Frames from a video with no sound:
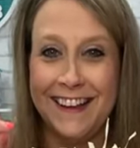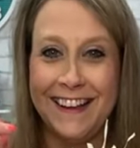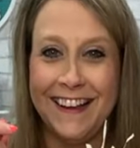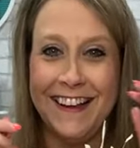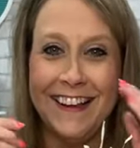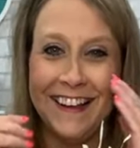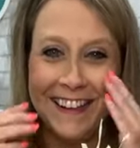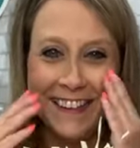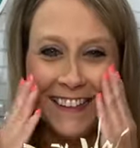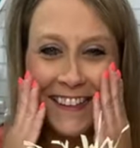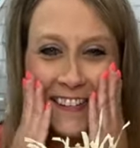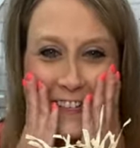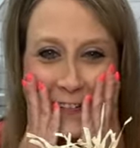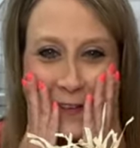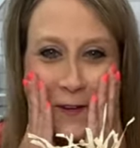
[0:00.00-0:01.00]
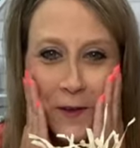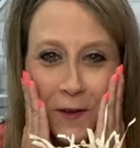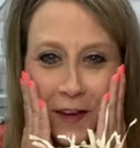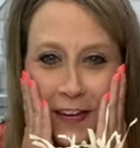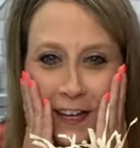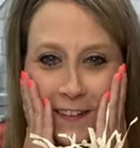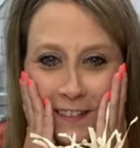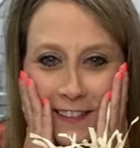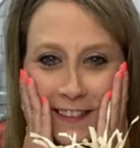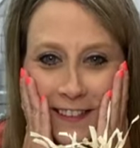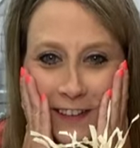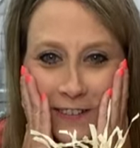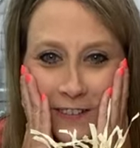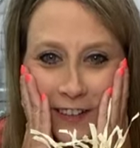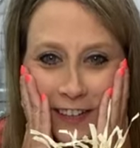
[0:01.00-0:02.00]
that was
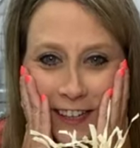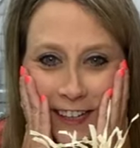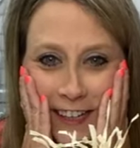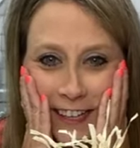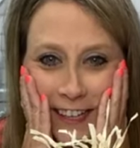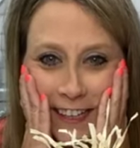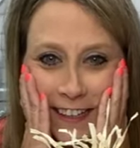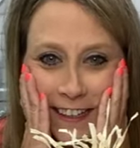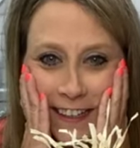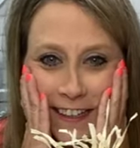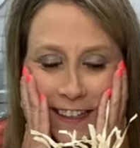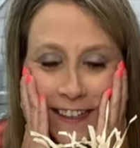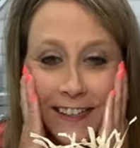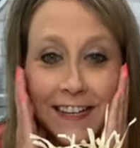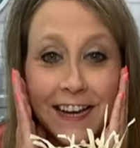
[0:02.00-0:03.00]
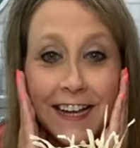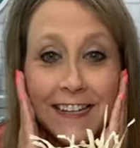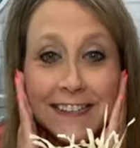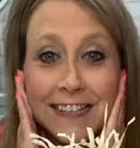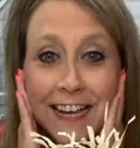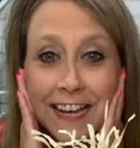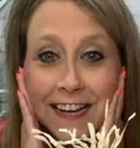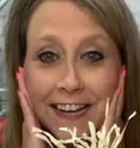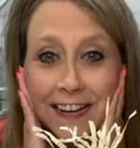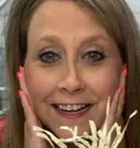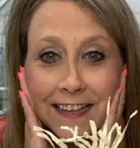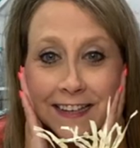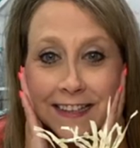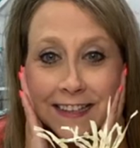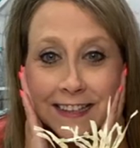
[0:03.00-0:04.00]
so funny. Good night,
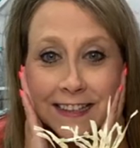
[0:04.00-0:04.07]
Tina.